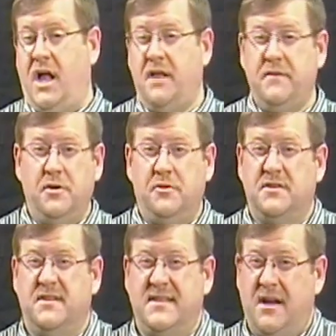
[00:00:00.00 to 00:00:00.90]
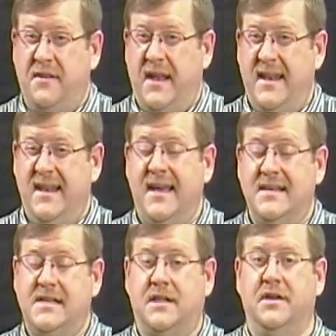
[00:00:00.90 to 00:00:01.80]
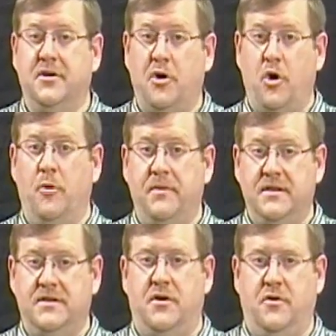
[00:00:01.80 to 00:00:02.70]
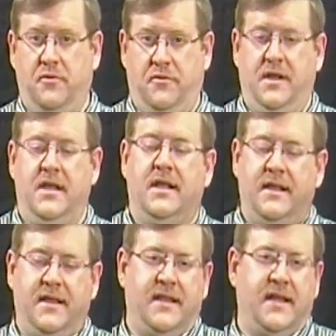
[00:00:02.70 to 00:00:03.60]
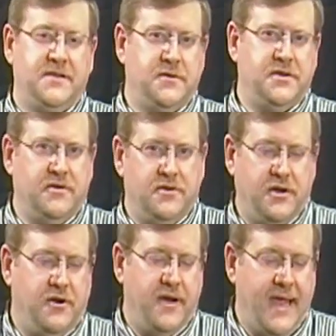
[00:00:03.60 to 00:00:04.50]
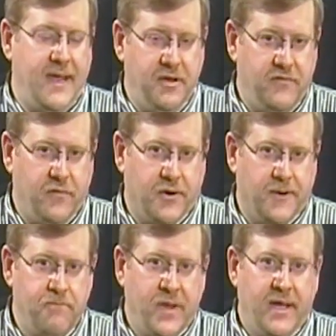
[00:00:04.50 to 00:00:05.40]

All of your notes should sound that nice, clear, open tone. That's what you're aiming for.